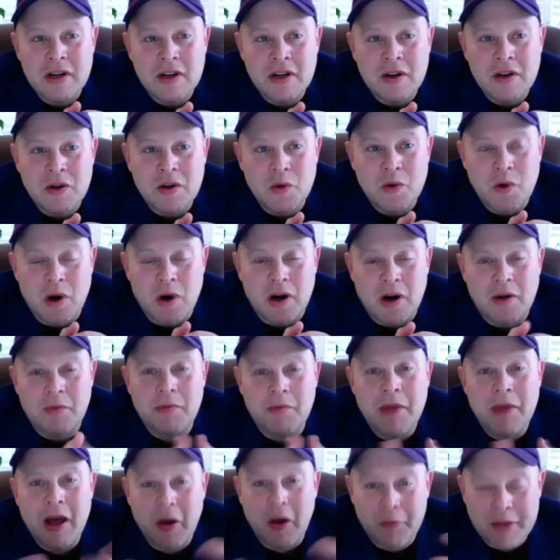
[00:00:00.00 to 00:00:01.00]
who
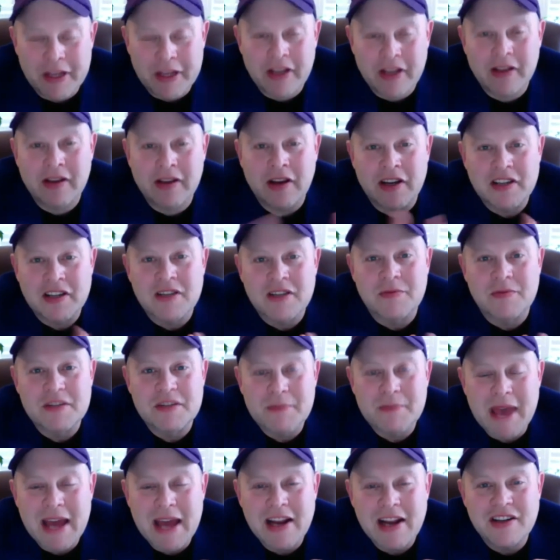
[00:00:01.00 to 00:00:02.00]
are helping customers
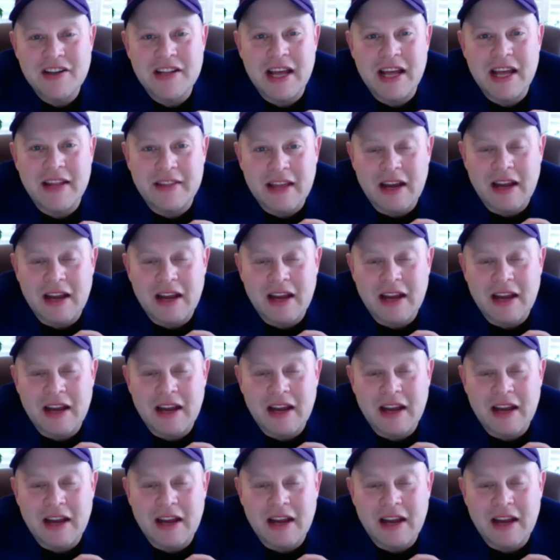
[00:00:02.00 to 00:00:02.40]
manage that,